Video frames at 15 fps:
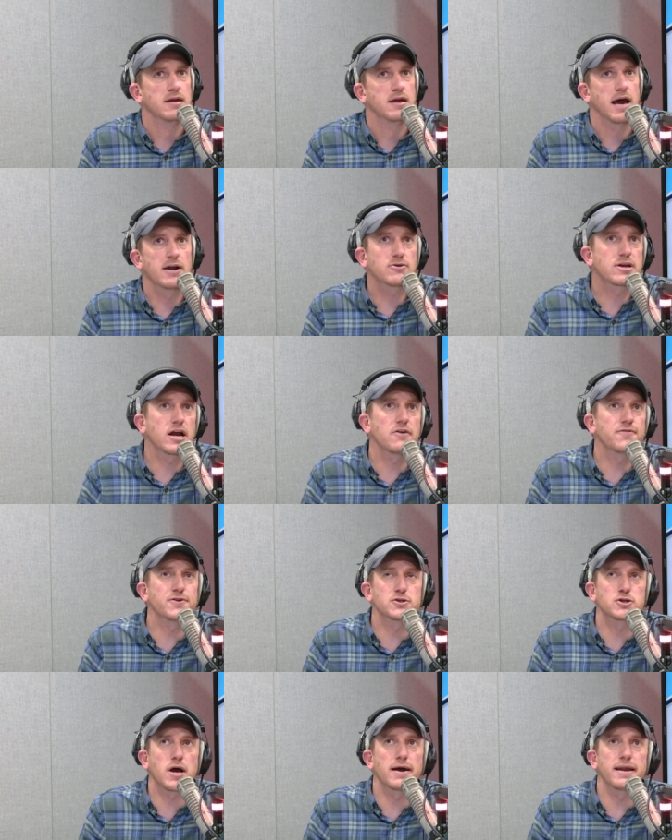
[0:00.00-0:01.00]
I don't care if you're
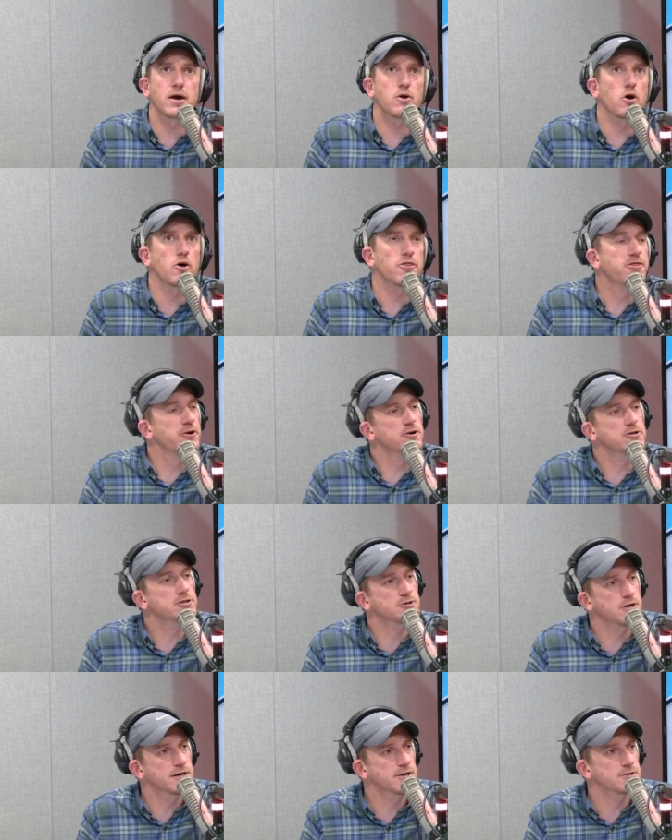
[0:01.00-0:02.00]
trying out all third
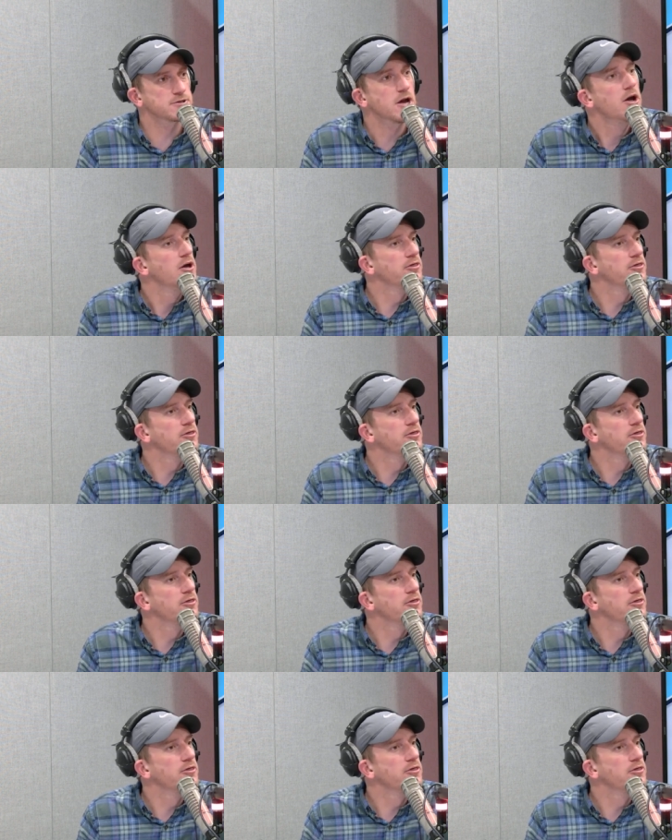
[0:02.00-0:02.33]
stringers.